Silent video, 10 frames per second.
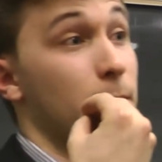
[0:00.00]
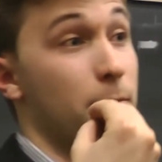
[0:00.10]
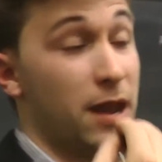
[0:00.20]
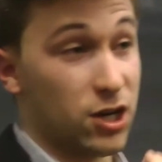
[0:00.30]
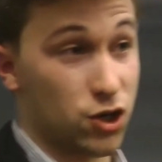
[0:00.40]

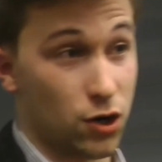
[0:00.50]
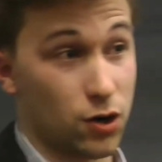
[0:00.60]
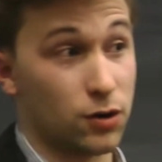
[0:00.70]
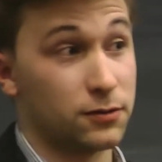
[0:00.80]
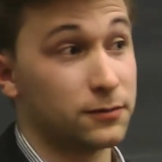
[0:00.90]

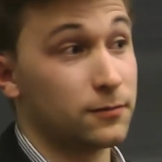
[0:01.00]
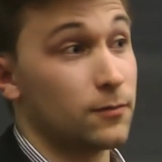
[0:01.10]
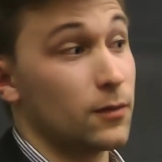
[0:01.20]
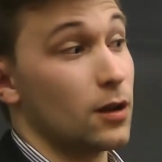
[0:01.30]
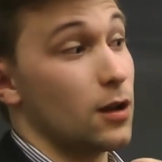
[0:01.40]
major
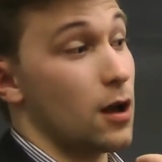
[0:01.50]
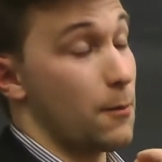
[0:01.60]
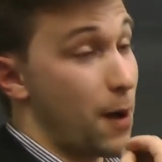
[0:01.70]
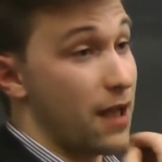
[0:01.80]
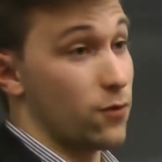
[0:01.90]

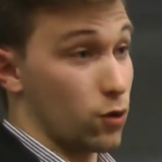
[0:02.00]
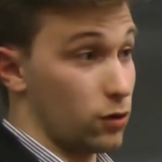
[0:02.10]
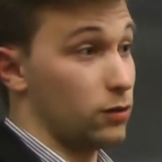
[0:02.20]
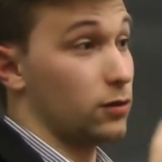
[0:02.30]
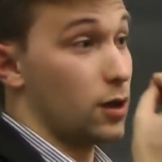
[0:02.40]

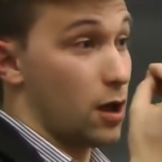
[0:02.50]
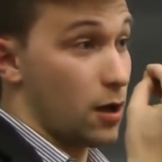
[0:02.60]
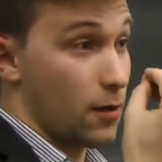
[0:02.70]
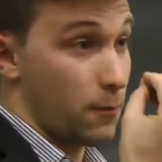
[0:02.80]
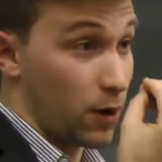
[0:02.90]
pivotal
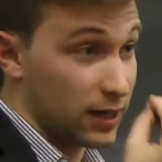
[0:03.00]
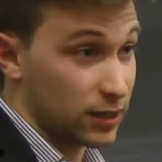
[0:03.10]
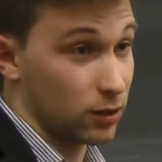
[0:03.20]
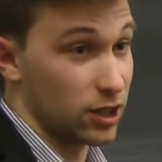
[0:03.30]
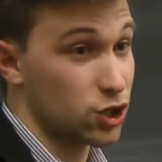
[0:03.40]

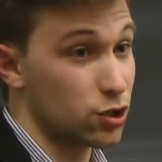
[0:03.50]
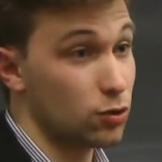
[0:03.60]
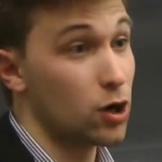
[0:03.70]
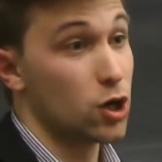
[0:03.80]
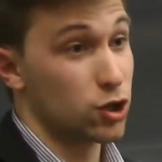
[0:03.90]
political issue.
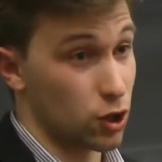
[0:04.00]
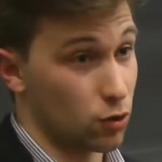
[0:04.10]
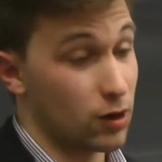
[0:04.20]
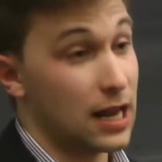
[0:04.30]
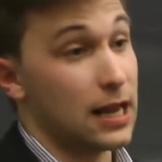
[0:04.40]

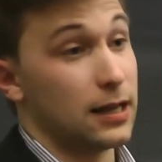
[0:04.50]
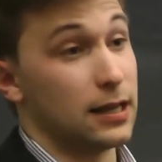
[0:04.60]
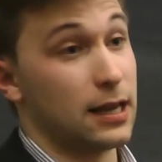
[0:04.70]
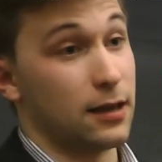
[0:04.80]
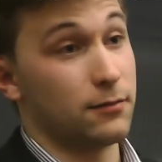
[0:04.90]
So
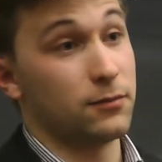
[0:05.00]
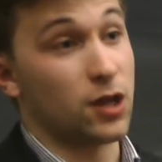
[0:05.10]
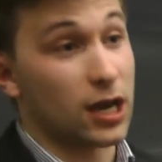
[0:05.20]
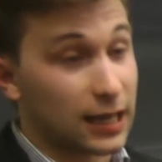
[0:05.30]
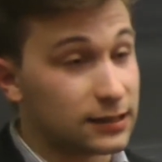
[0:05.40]

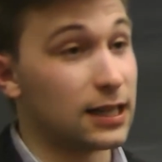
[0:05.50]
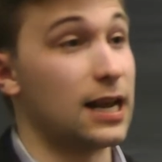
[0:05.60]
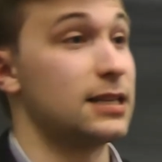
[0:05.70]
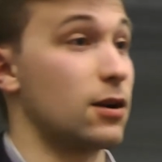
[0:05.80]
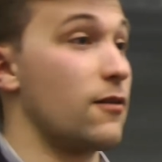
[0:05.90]
the
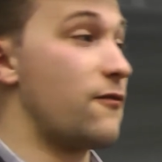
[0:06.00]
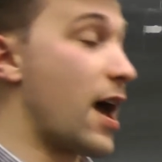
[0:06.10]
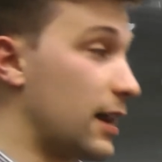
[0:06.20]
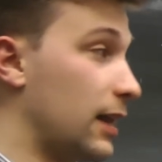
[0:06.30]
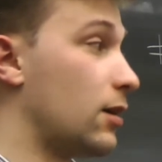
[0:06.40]
candidates are
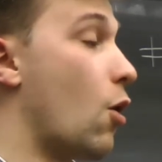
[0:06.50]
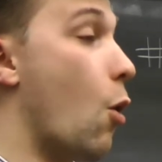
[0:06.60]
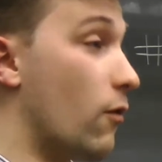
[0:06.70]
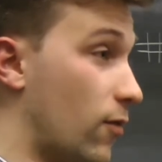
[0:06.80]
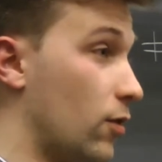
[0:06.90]
fighting
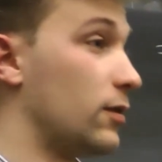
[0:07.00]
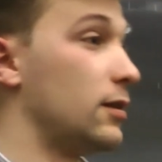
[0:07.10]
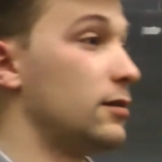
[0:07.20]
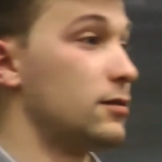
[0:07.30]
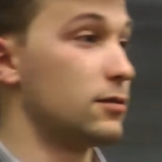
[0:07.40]
over
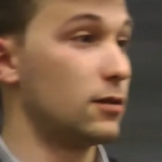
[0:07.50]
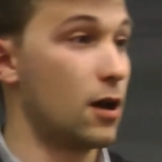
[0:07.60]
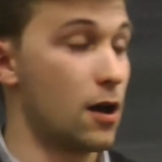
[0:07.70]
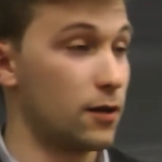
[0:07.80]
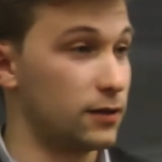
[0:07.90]

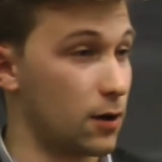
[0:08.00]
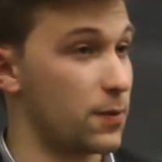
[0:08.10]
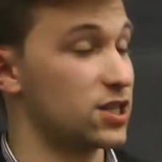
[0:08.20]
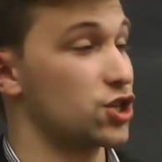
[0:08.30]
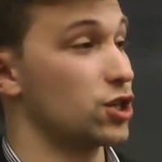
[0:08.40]
their
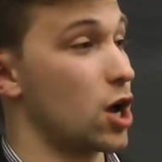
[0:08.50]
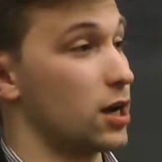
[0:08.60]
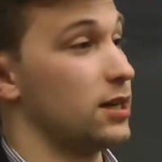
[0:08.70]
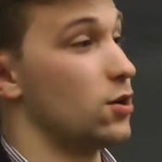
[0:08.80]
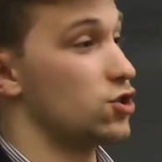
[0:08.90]
position
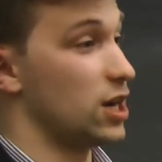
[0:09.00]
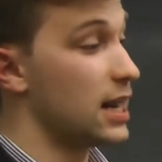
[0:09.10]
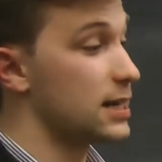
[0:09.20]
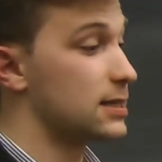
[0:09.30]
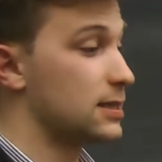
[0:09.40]
on Energy
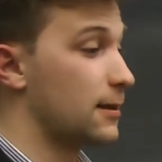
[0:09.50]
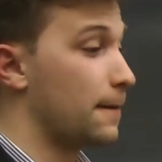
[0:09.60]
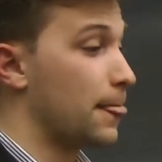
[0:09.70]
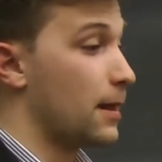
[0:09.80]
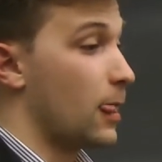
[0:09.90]
East.
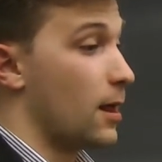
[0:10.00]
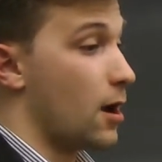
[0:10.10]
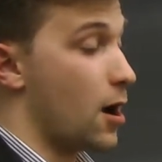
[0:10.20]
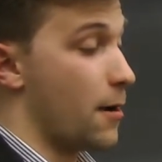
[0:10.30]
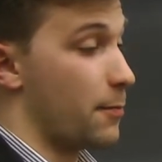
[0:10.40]

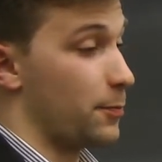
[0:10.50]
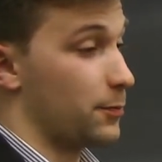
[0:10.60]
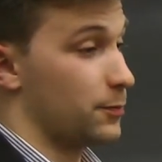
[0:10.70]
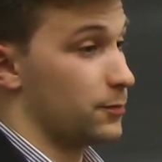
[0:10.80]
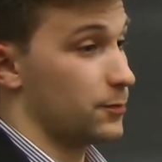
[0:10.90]

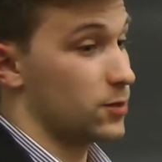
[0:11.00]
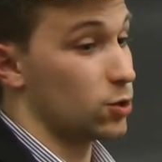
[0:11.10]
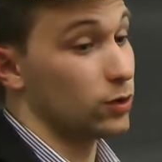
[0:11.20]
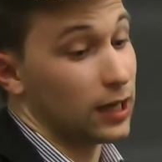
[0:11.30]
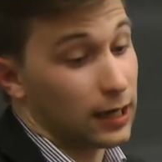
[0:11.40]

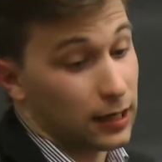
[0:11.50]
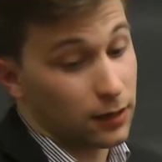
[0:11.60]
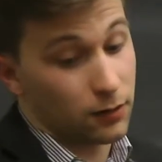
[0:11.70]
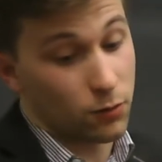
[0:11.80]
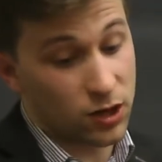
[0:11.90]
So
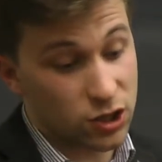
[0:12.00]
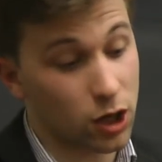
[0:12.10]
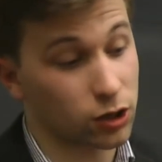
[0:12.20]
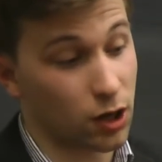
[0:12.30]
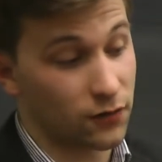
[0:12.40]
the
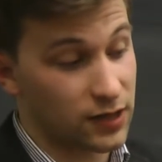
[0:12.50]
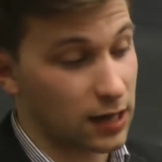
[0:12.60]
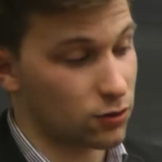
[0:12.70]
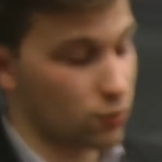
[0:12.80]
result of that